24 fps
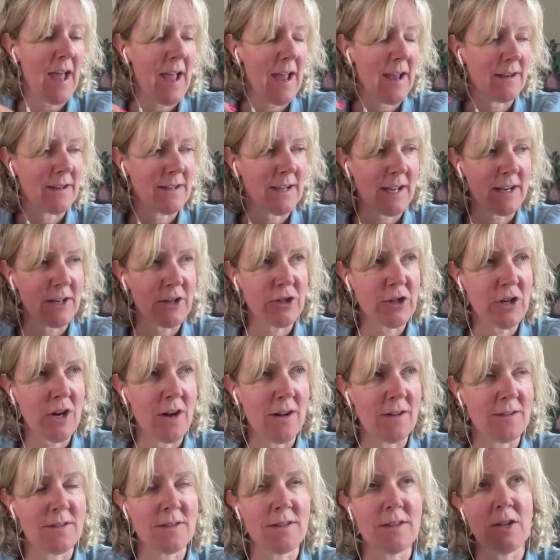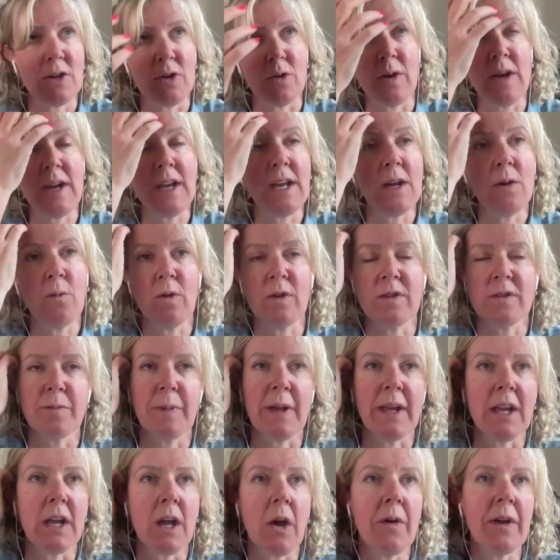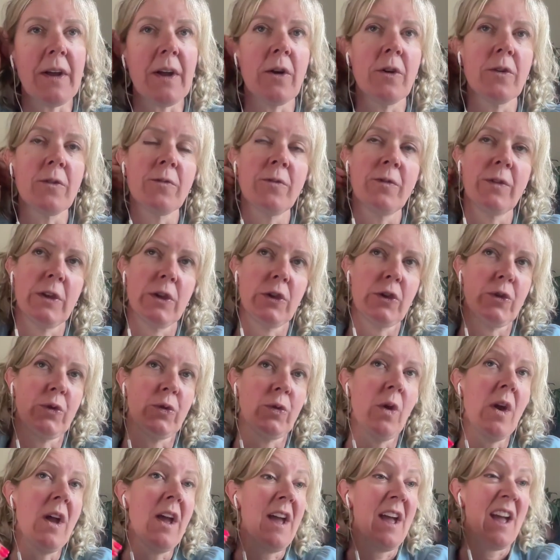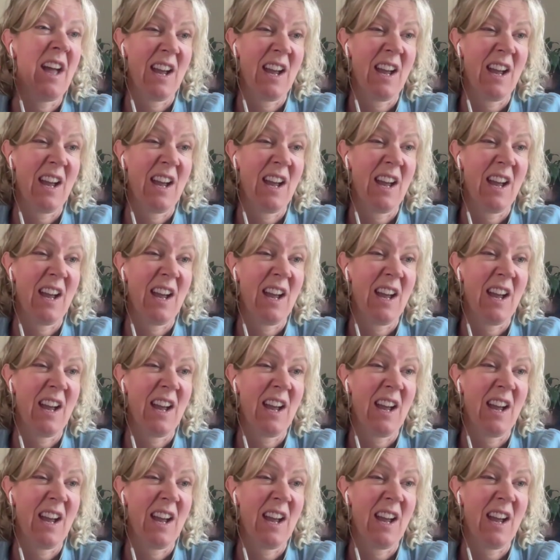and get a chance to hear what's been going on for you